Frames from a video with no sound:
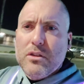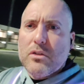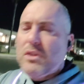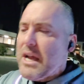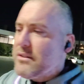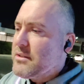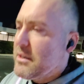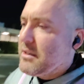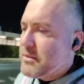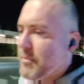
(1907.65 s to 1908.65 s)
You, you guys,
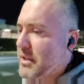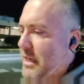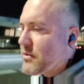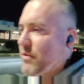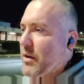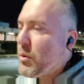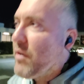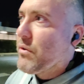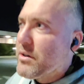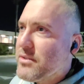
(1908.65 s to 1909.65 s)
some of you guys are very
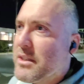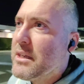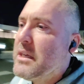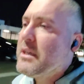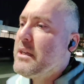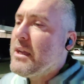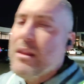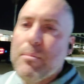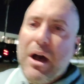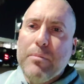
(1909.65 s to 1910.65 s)
well versed
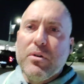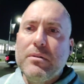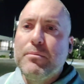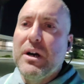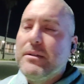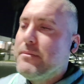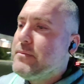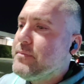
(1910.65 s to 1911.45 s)
in the Bible, but